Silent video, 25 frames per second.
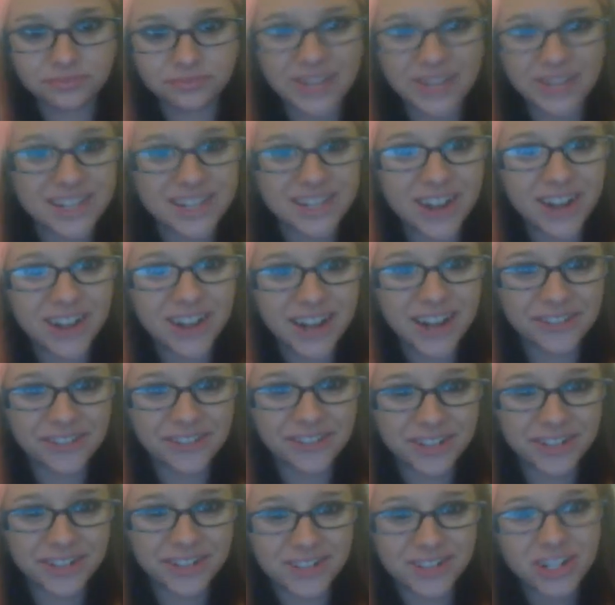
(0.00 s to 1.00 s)
Okay, sorry, I had to
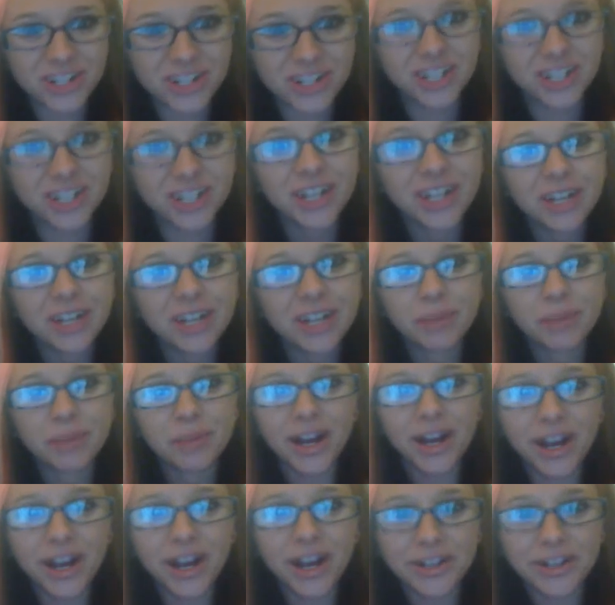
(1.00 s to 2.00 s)
fix my shirt.
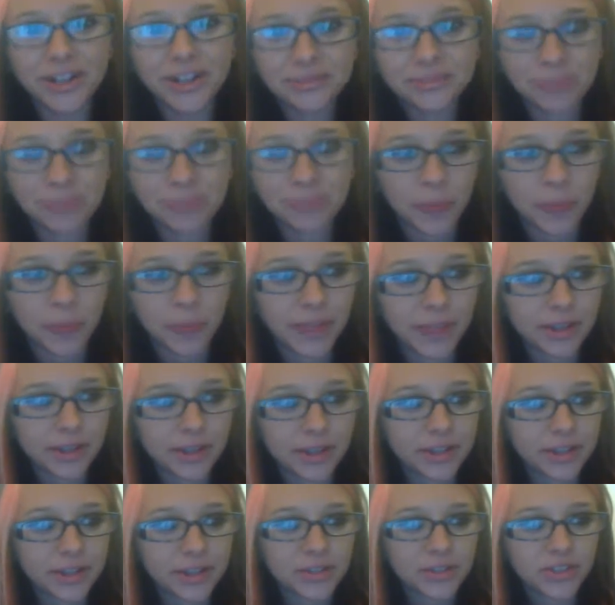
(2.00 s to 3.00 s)
But,
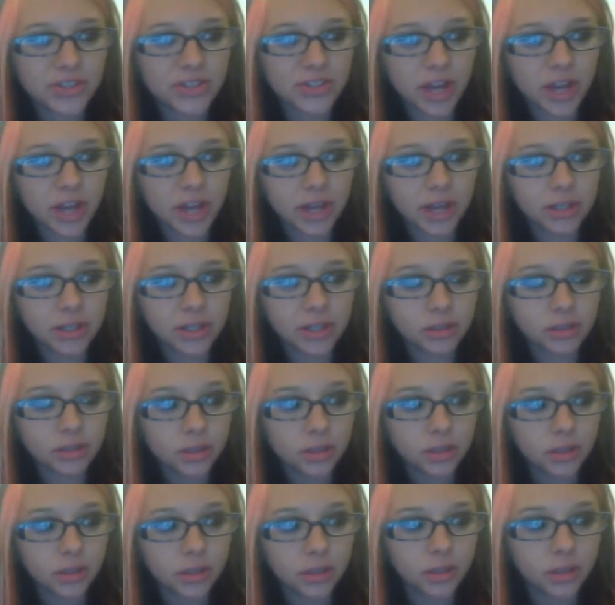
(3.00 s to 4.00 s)
so,
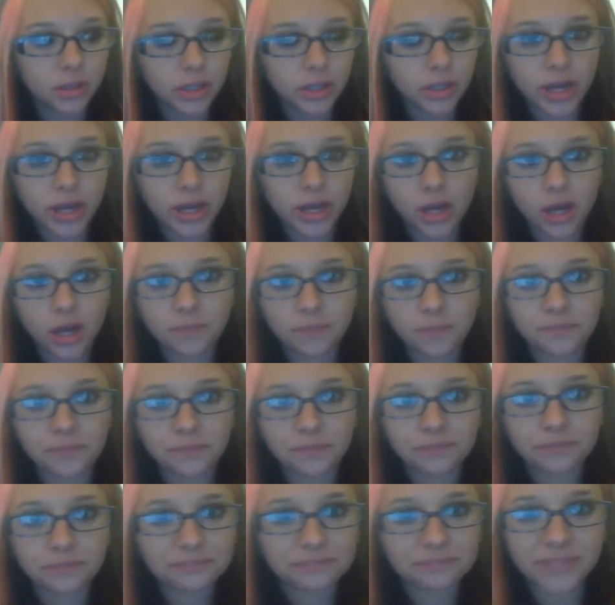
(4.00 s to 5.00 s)
yeah.
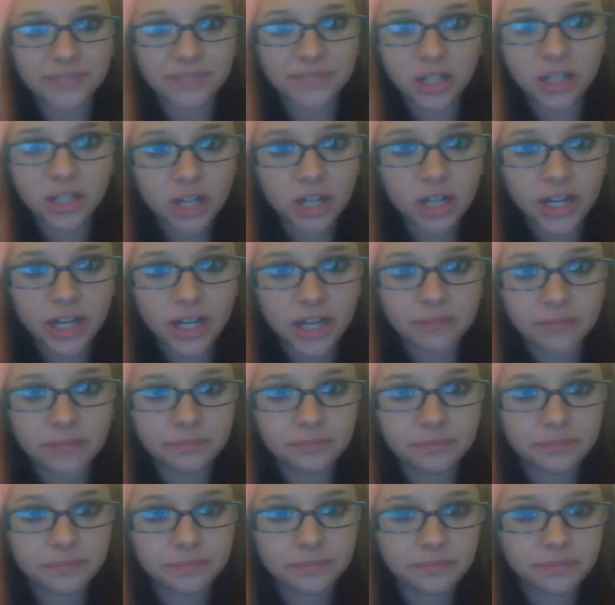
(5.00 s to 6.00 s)
Got
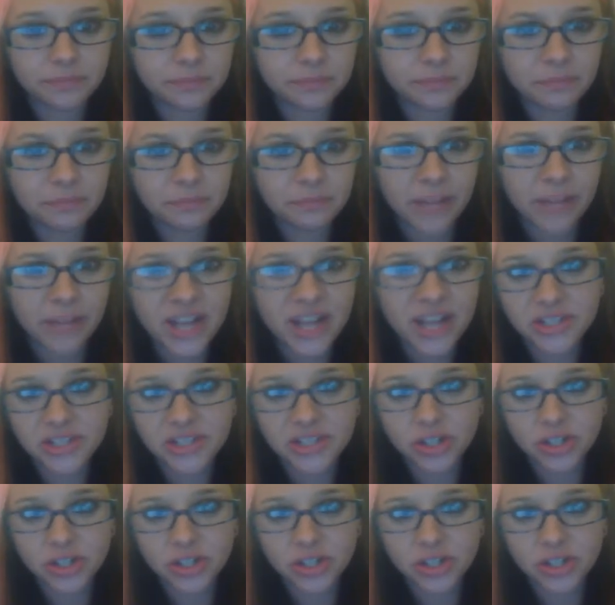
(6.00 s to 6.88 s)
plastic